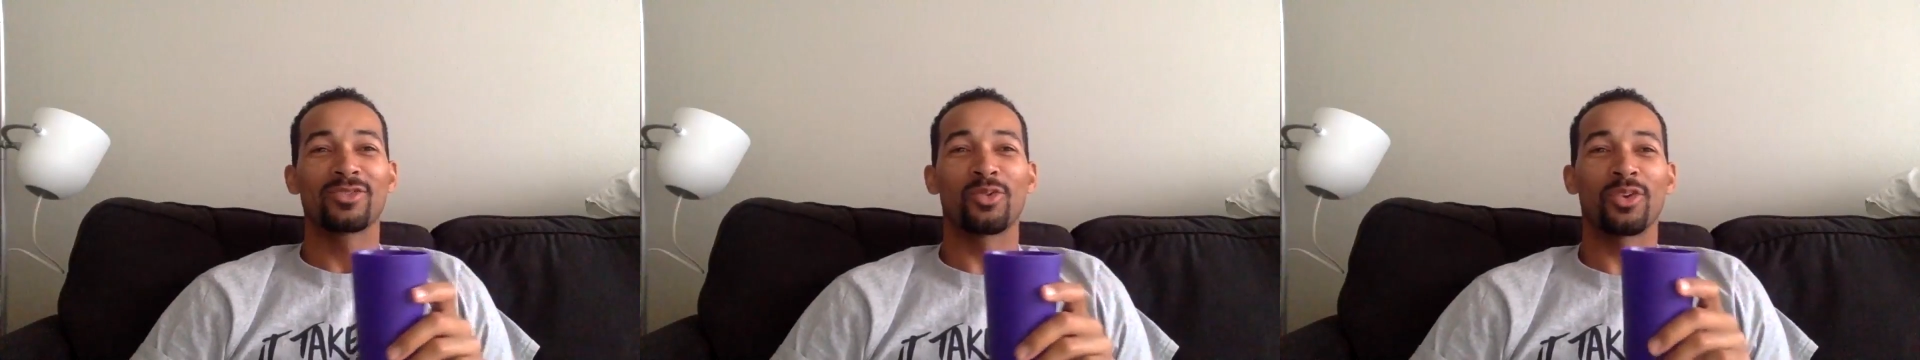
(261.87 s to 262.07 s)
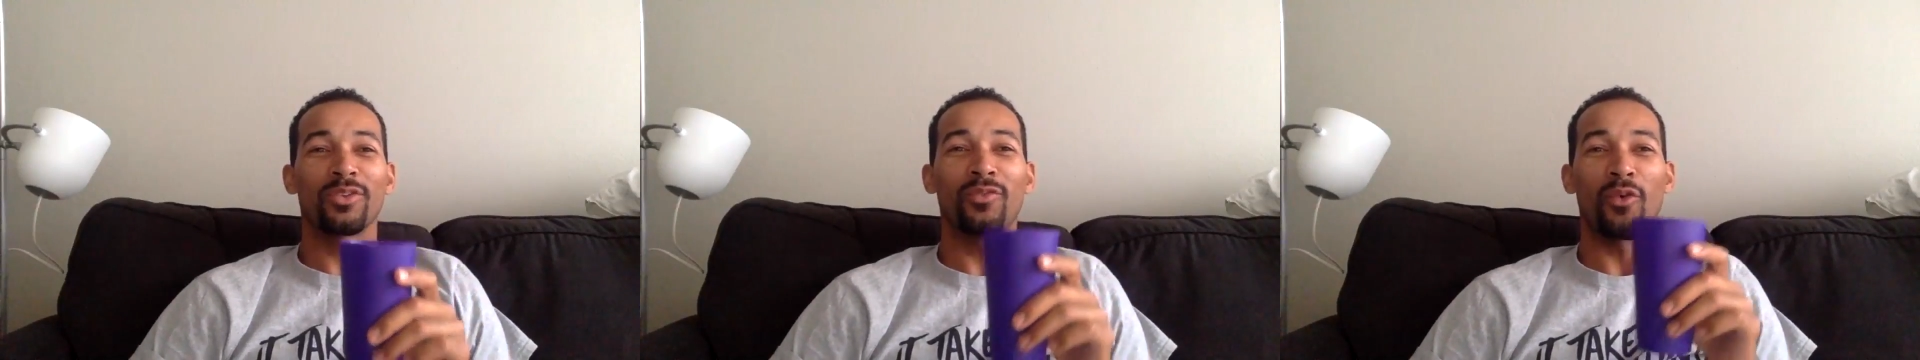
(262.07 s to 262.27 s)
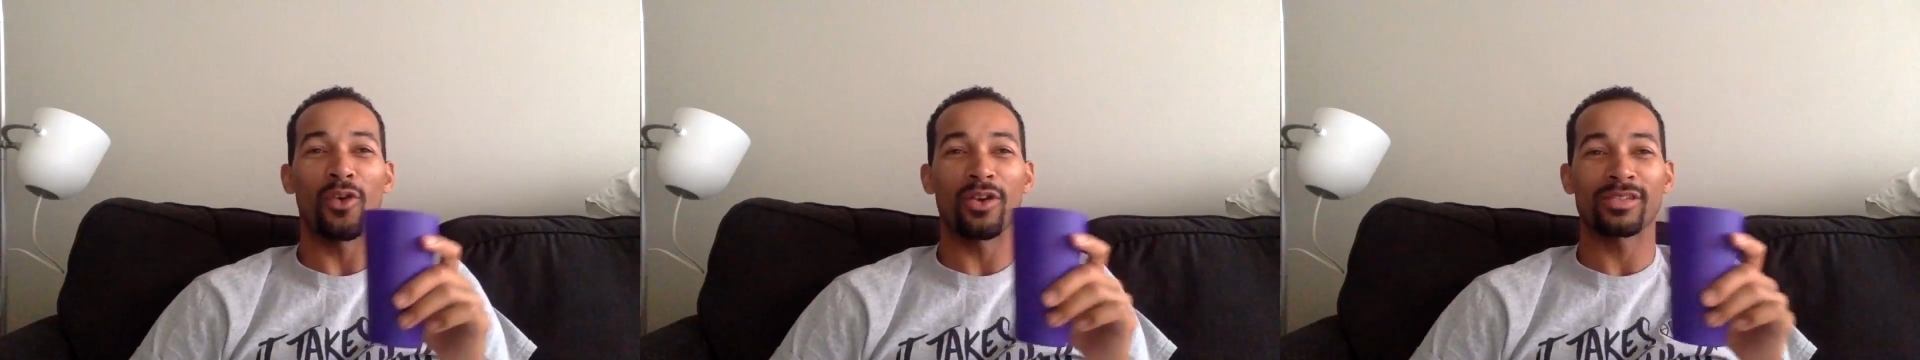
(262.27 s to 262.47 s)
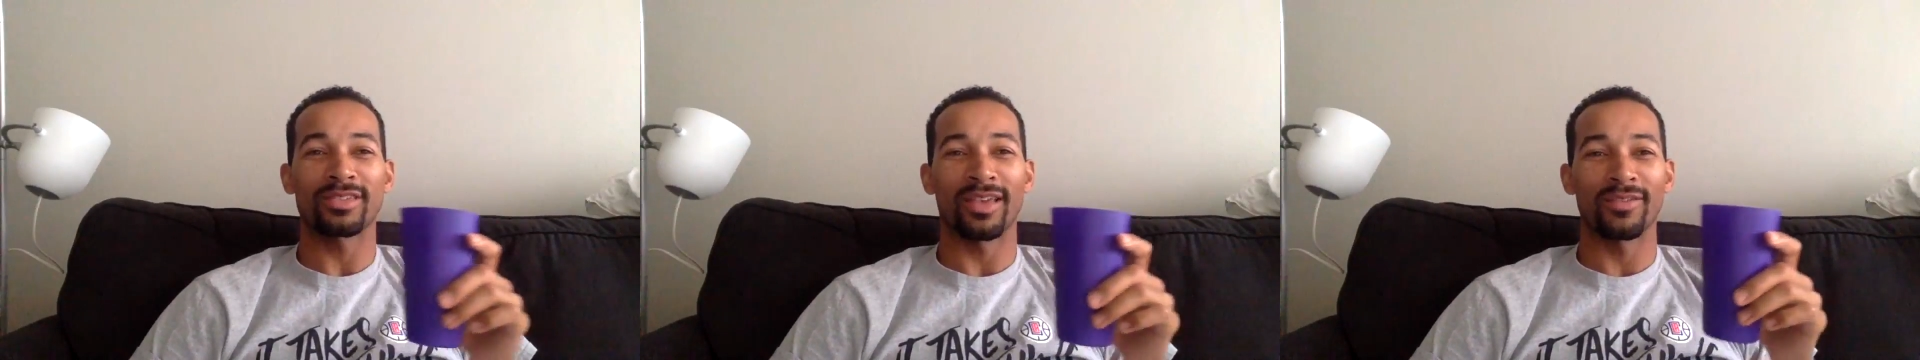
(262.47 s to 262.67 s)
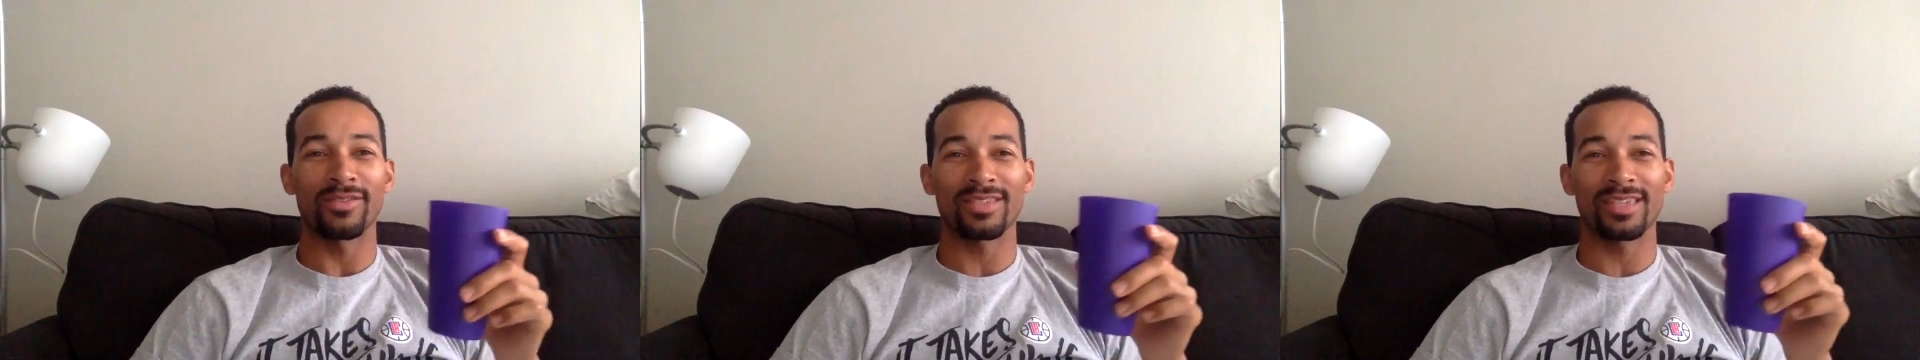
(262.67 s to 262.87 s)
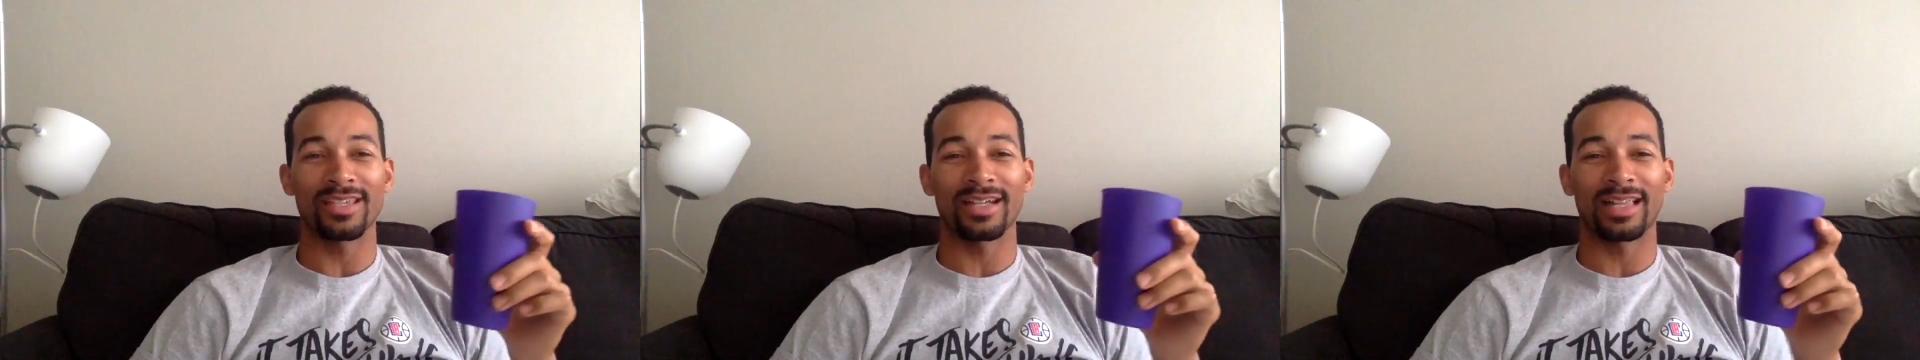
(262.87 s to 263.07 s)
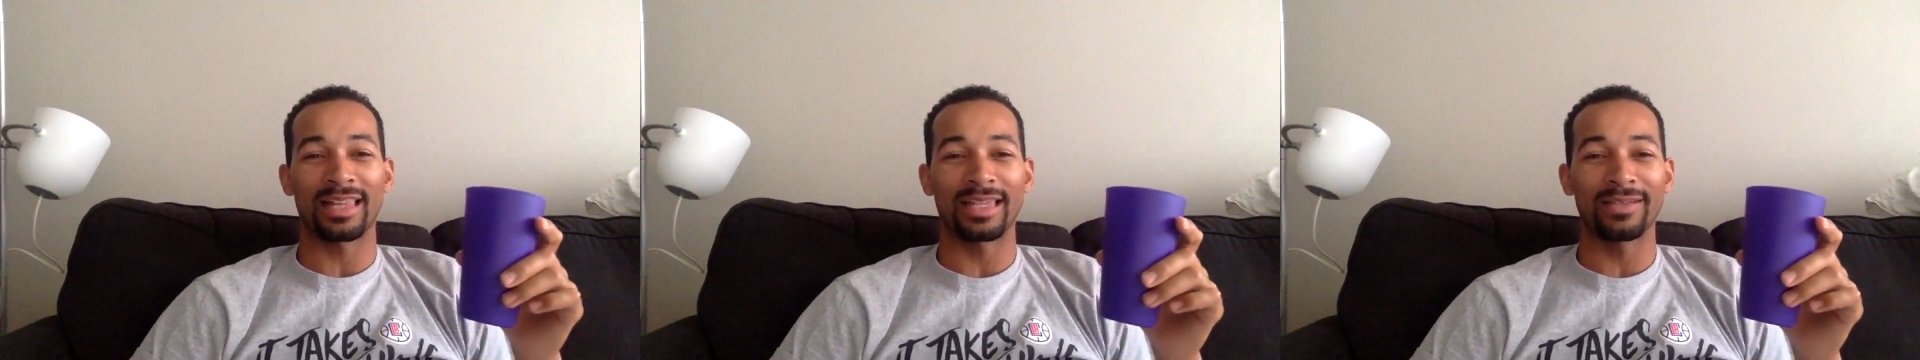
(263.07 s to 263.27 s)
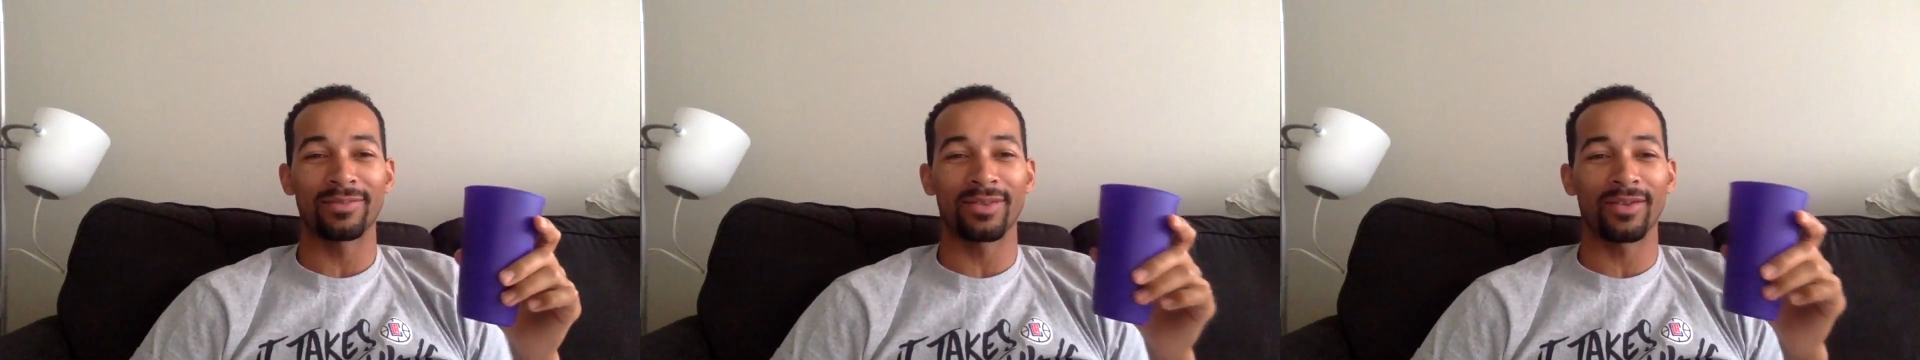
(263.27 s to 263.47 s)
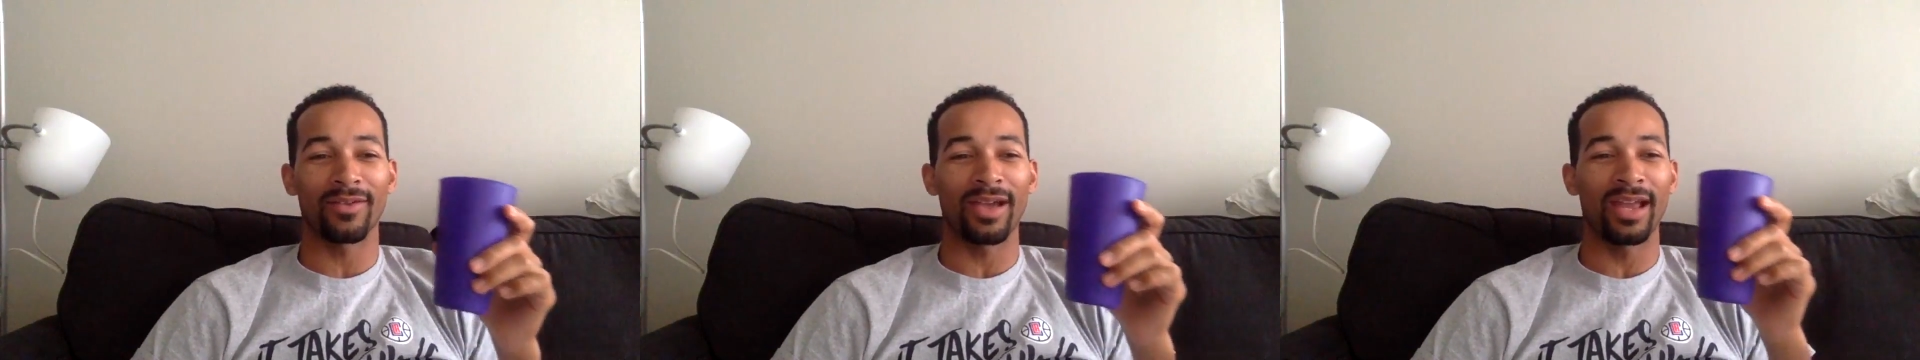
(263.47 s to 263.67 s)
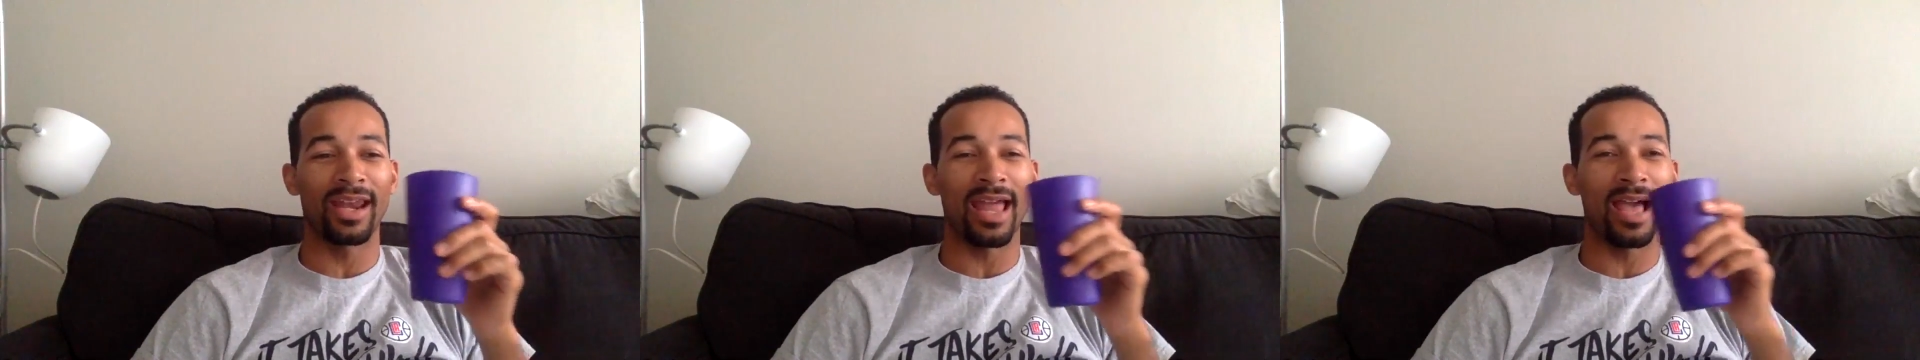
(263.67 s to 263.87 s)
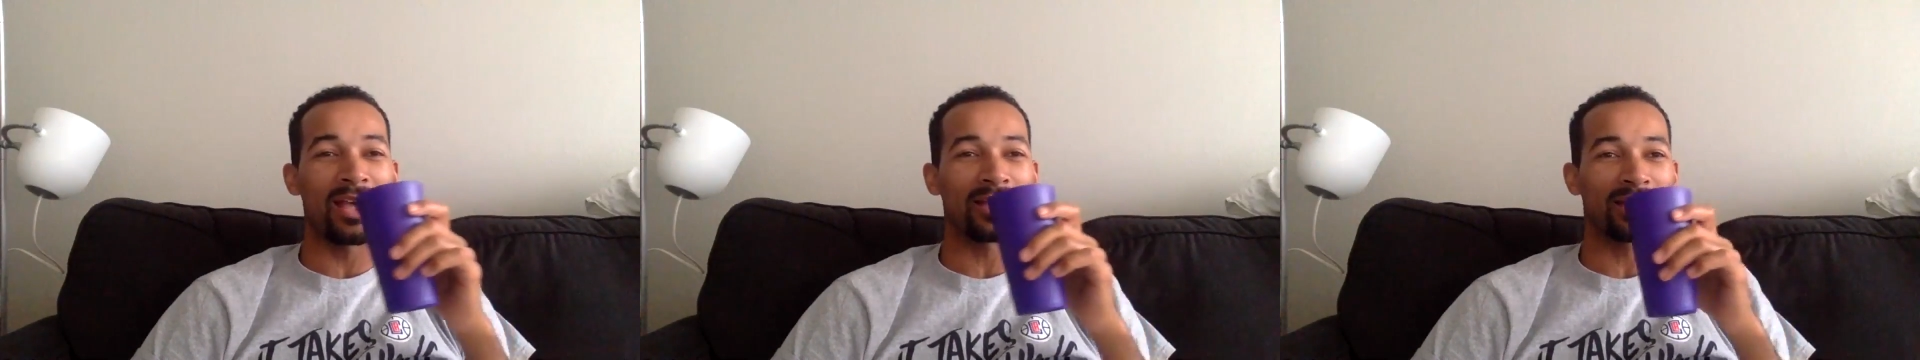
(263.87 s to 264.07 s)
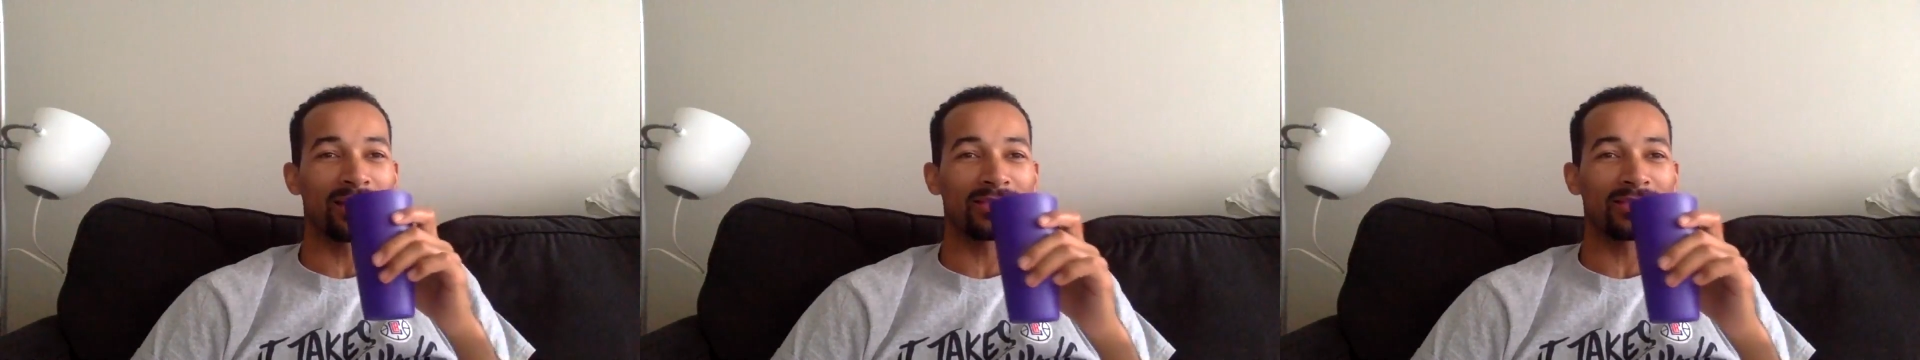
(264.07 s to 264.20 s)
24-17 Cleveland right now.